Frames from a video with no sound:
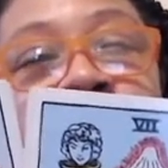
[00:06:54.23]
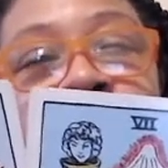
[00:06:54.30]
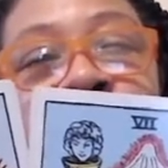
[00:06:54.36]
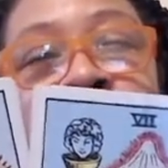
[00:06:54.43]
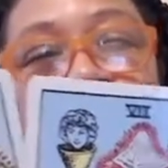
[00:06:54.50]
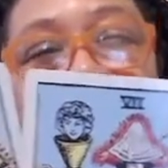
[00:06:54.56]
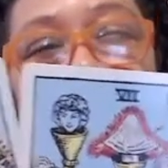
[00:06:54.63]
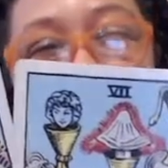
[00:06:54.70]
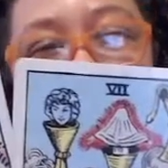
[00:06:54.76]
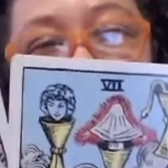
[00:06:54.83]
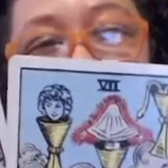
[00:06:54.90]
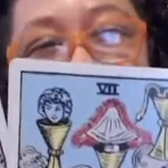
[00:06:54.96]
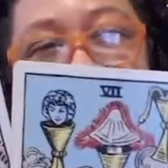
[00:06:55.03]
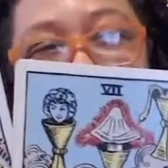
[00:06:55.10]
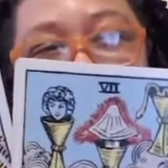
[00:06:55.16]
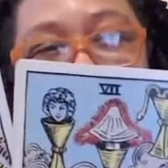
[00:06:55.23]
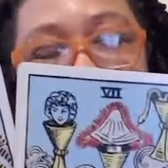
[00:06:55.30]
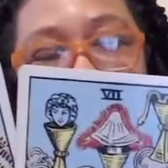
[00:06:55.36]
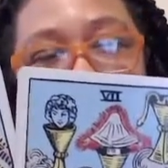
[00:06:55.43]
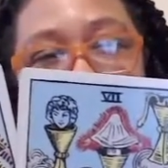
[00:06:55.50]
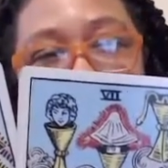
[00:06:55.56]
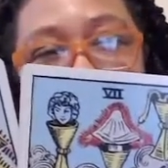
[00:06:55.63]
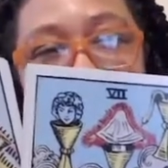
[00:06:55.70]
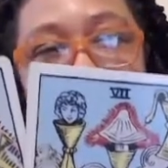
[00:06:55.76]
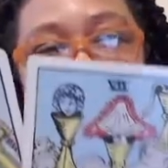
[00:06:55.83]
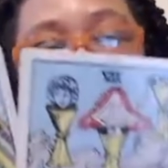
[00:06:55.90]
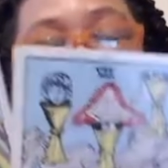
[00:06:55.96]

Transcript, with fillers: you don't know if you could be happy with this,